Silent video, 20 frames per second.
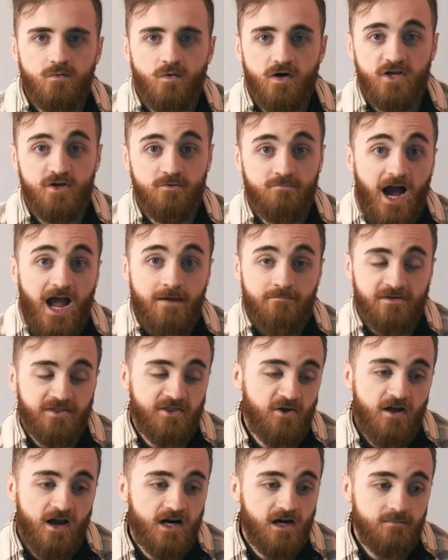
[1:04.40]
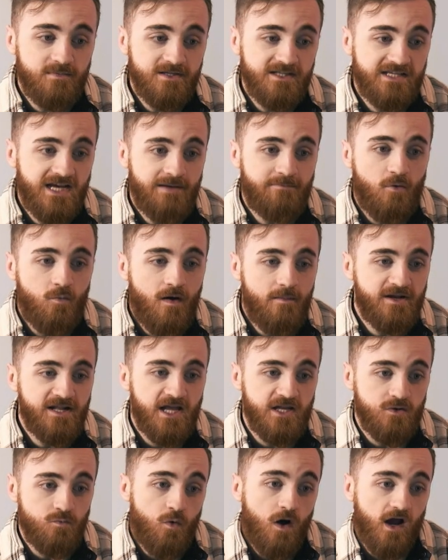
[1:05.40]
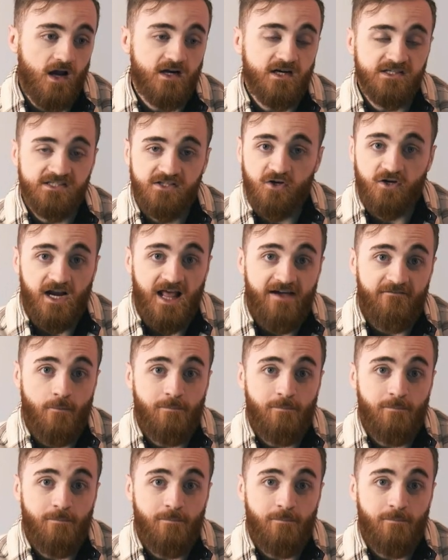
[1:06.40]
Well, you might, but they're not gonna be the type of women that you want, because they're gonna have a